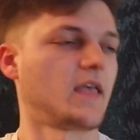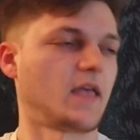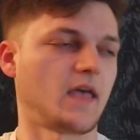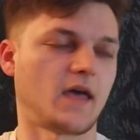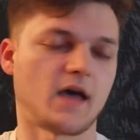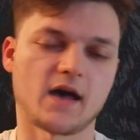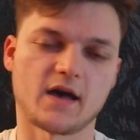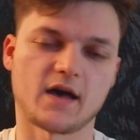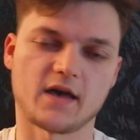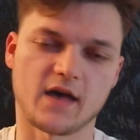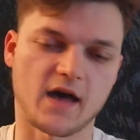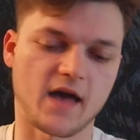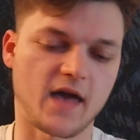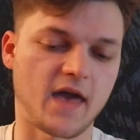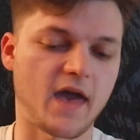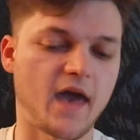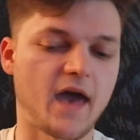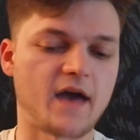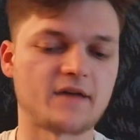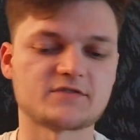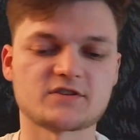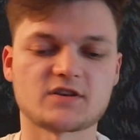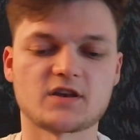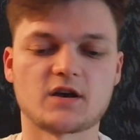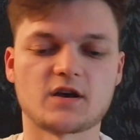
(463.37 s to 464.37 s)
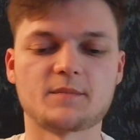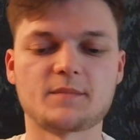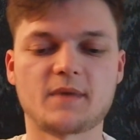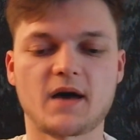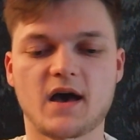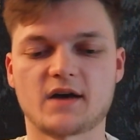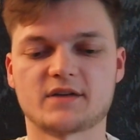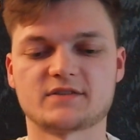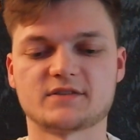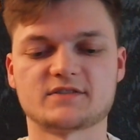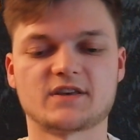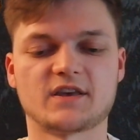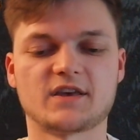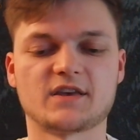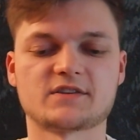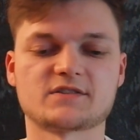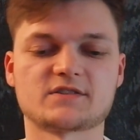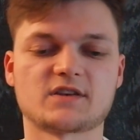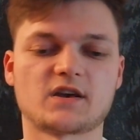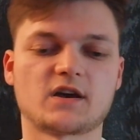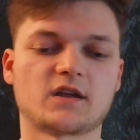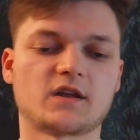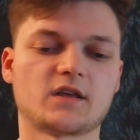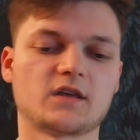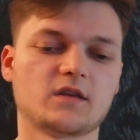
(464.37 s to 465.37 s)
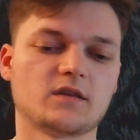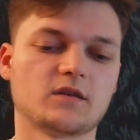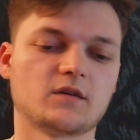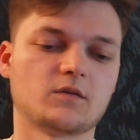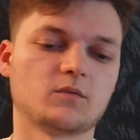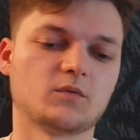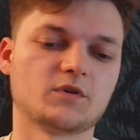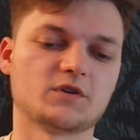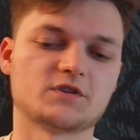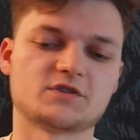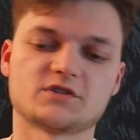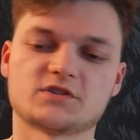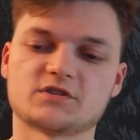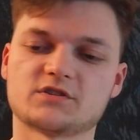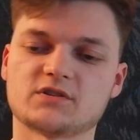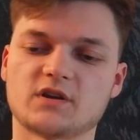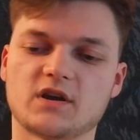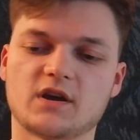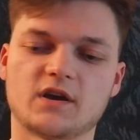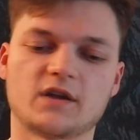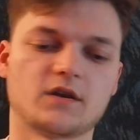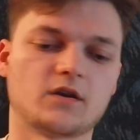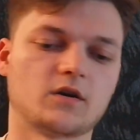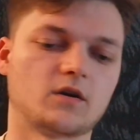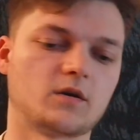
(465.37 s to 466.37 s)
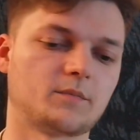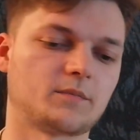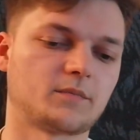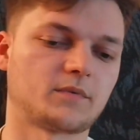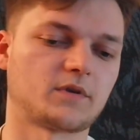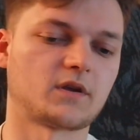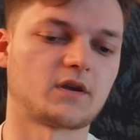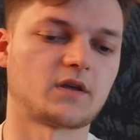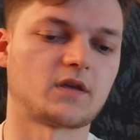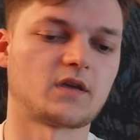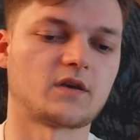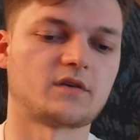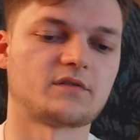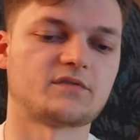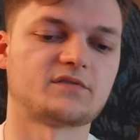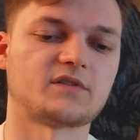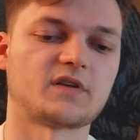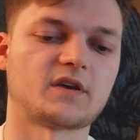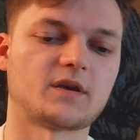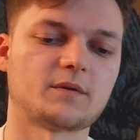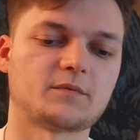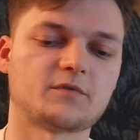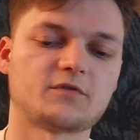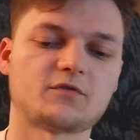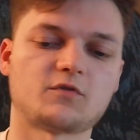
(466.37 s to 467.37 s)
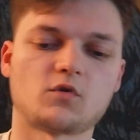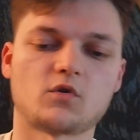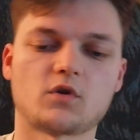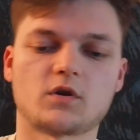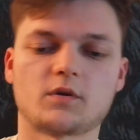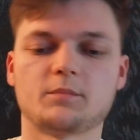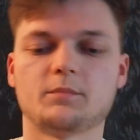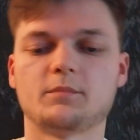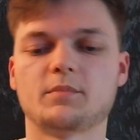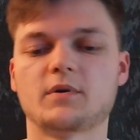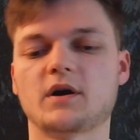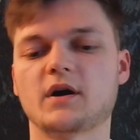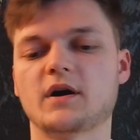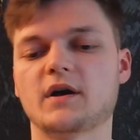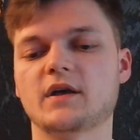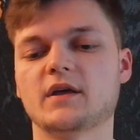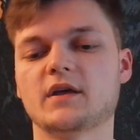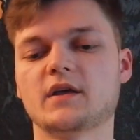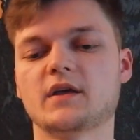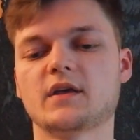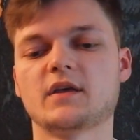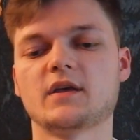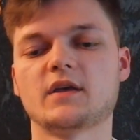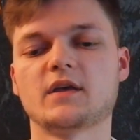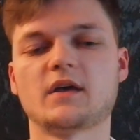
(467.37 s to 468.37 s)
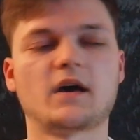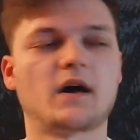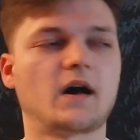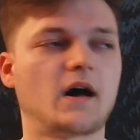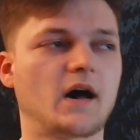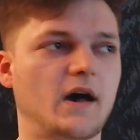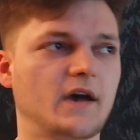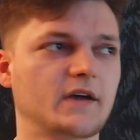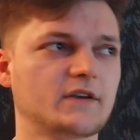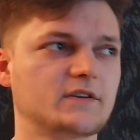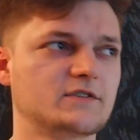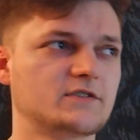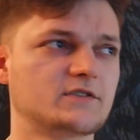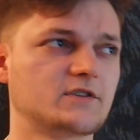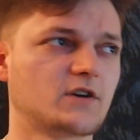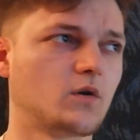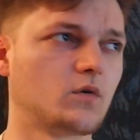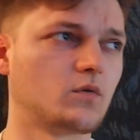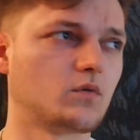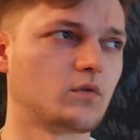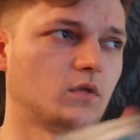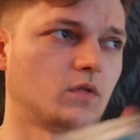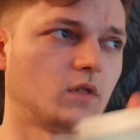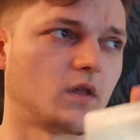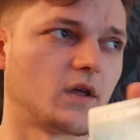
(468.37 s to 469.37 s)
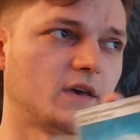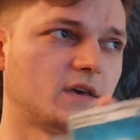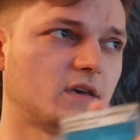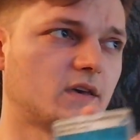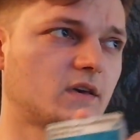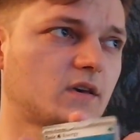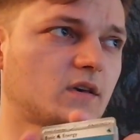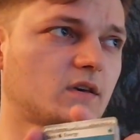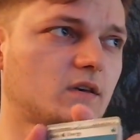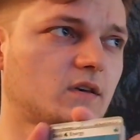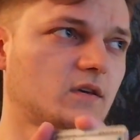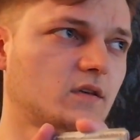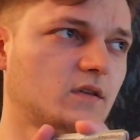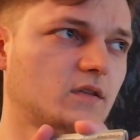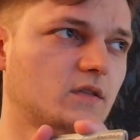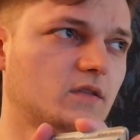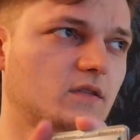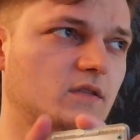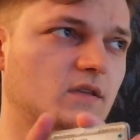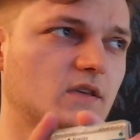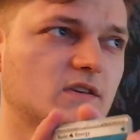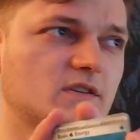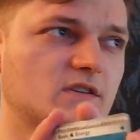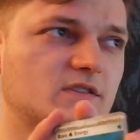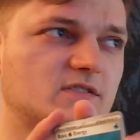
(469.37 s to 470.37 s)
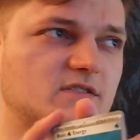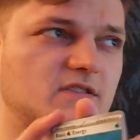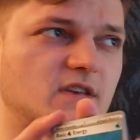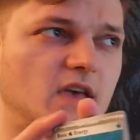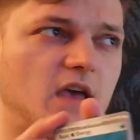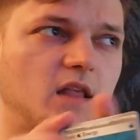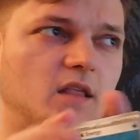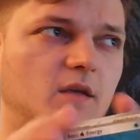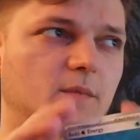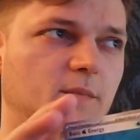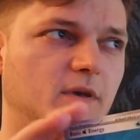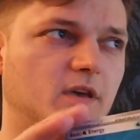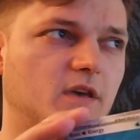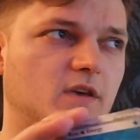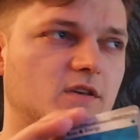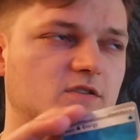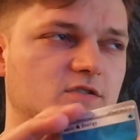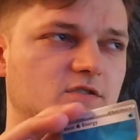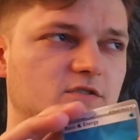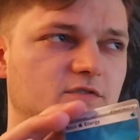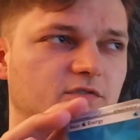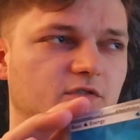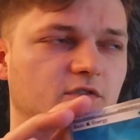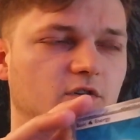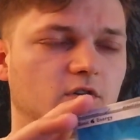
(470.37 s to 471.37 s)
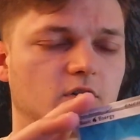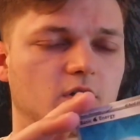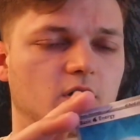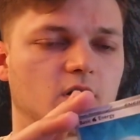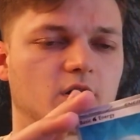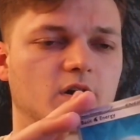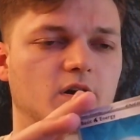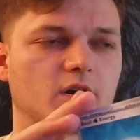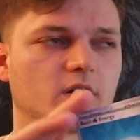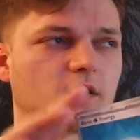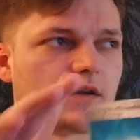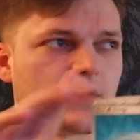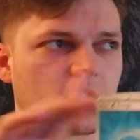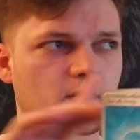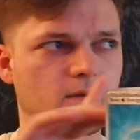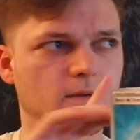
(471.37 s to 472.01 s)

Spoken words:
I have some hot takes on it, which I know I'm going to get flamed for, but I don't like the Salamence full art